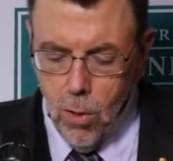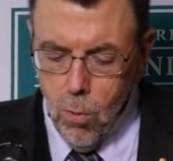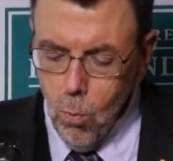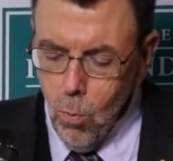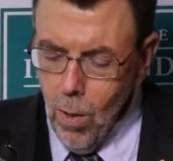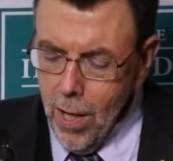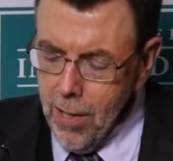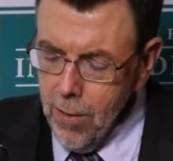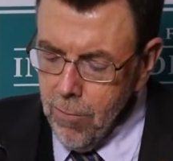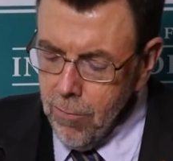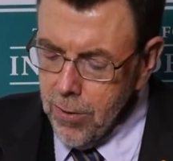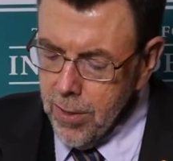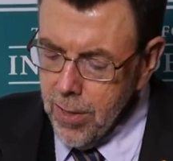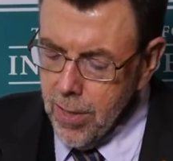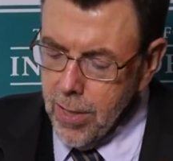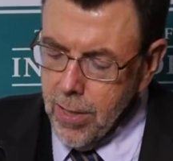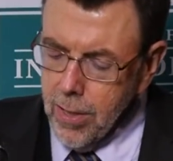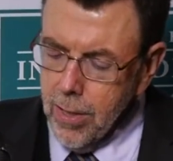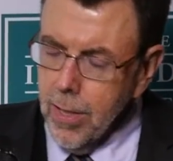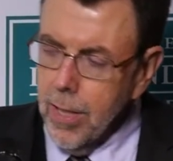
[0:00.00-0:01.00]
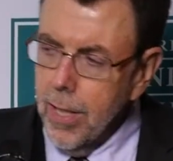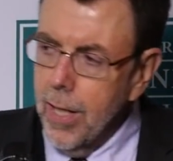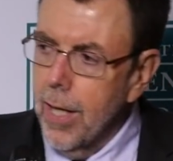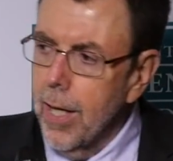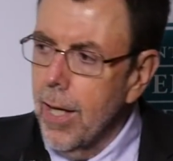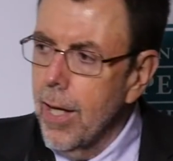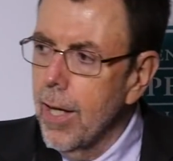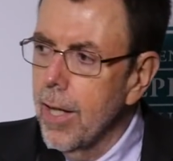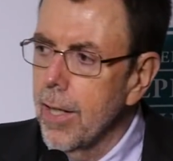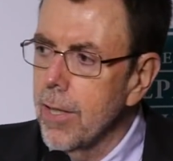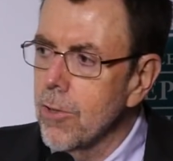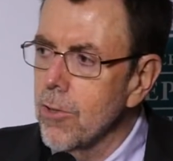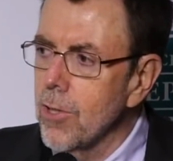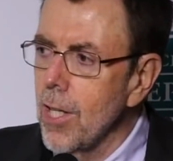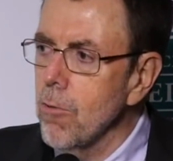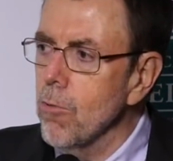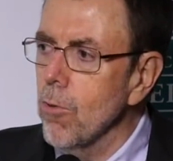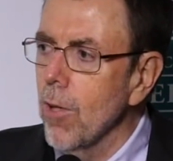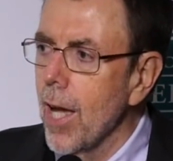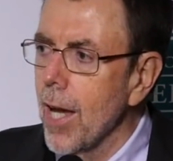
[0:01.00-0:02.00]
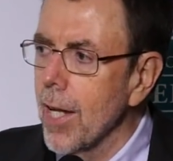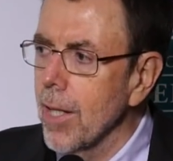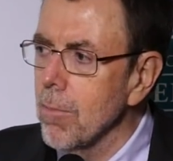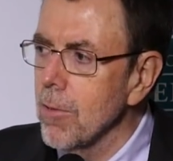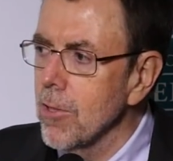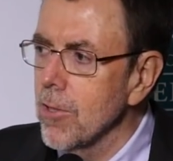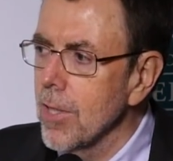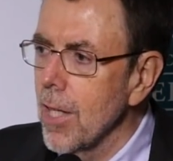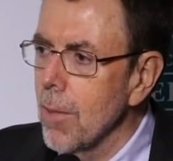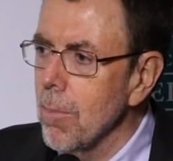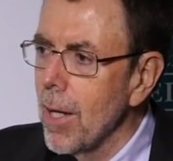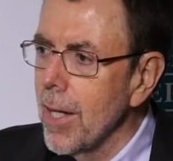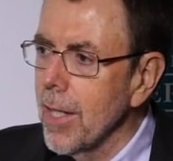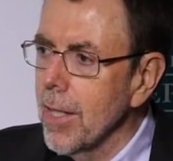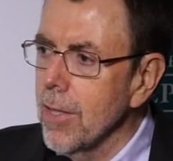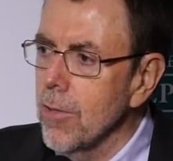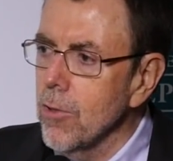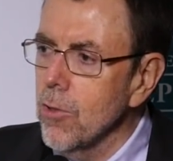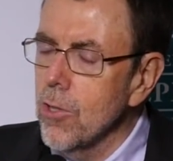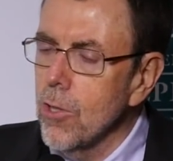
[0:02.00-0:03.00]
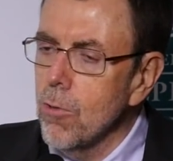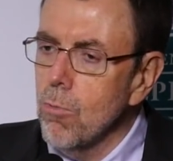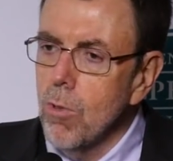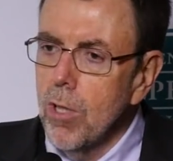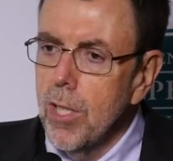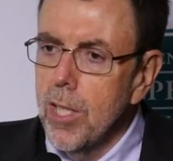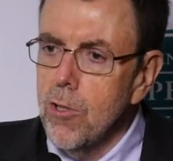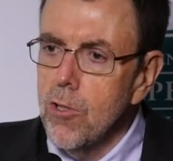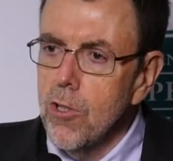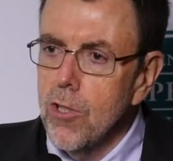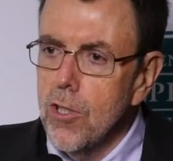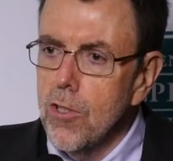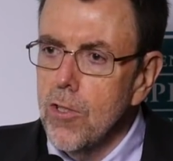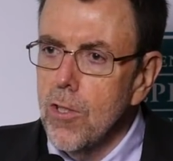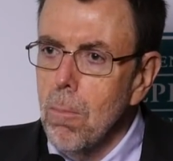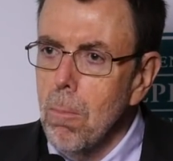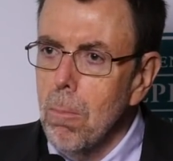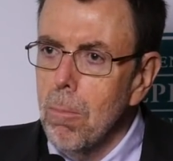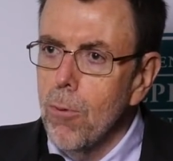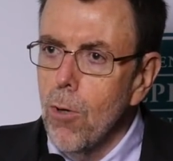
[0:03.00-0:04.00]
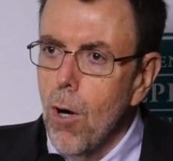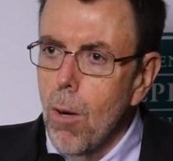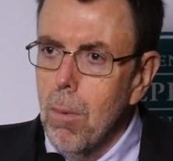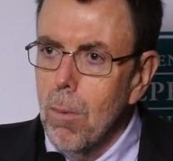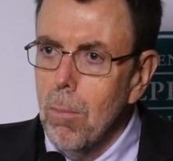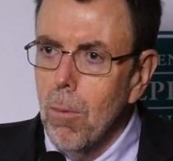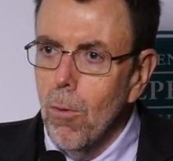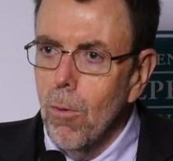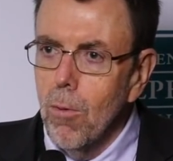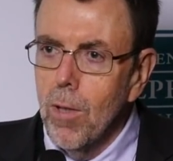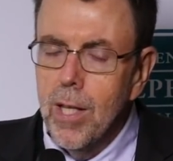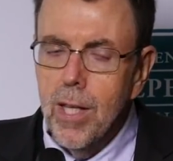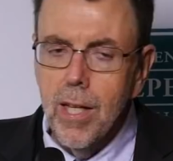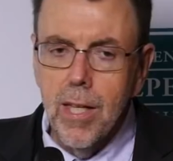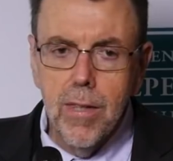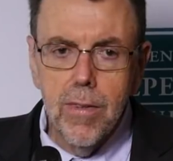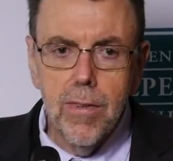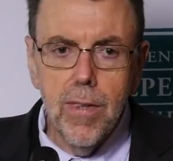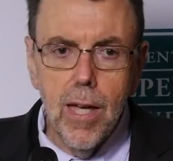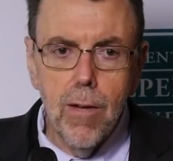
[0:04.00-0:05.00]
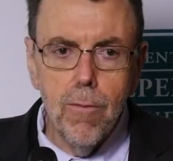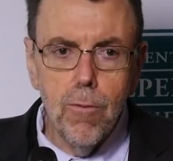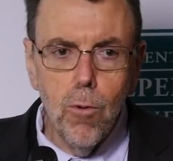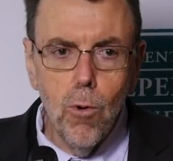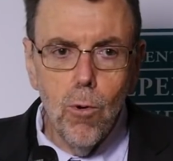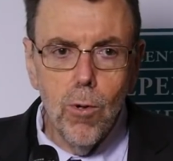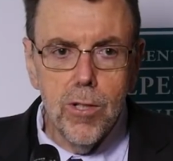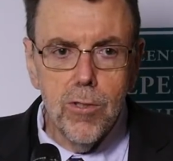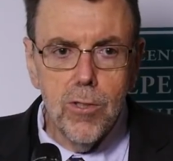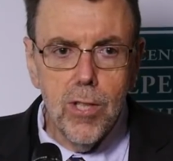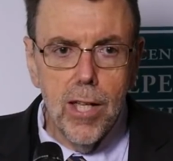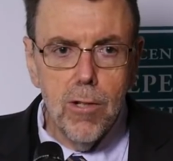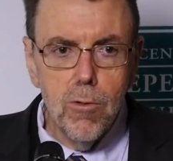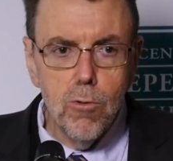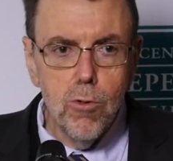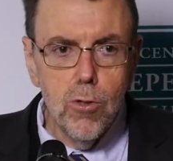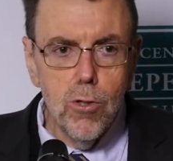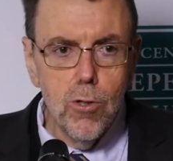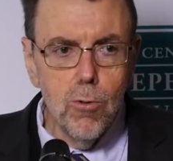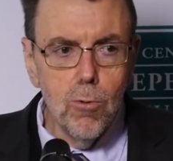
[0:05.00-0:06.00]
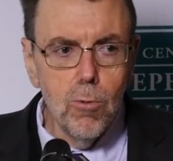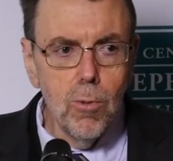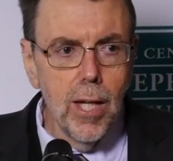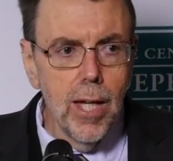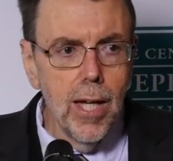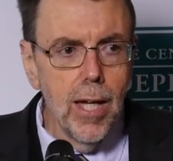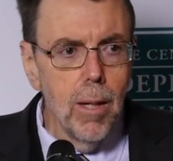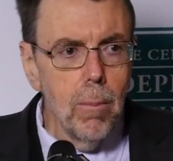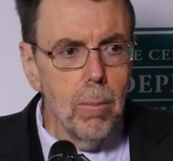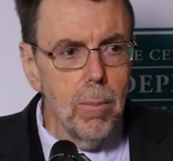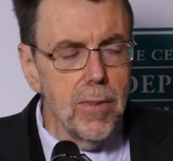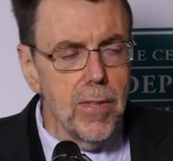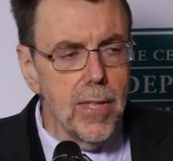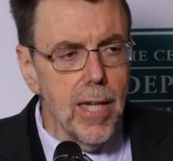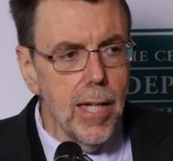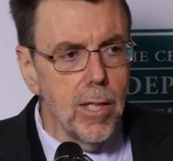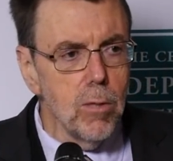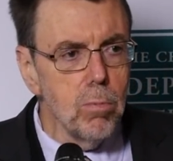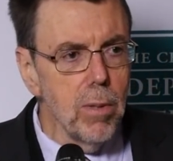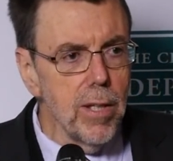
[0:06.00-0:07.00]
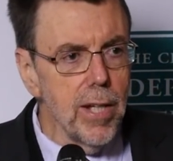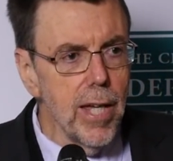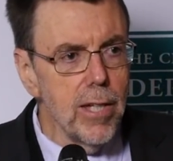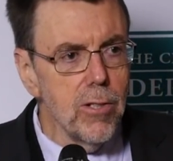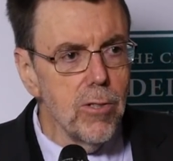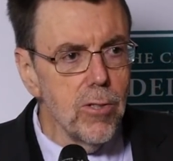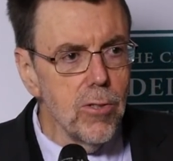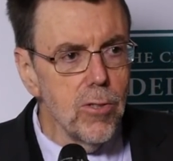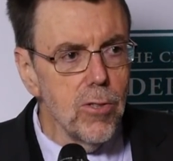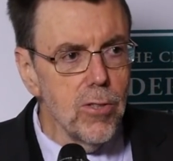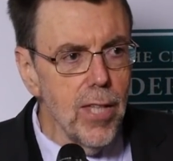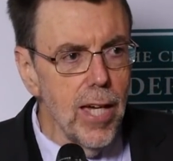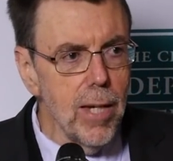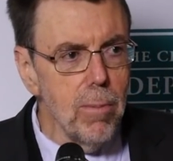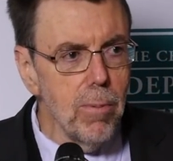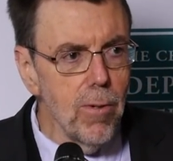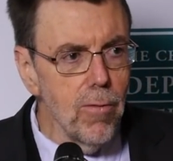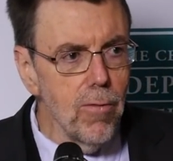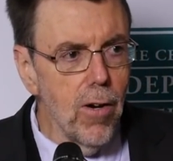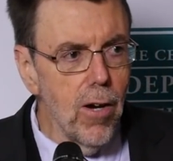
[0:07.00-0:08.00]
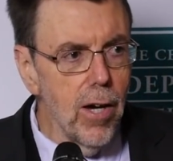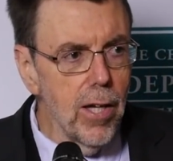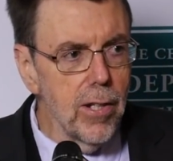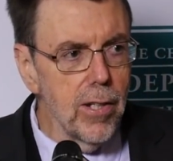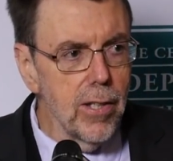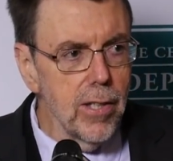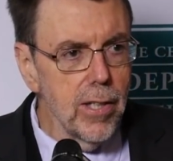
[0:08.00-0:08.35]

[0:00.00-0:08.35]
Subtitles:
one of the central arguments they make is that religion is improbable. Therefore, it's untrue. But the explanations they provide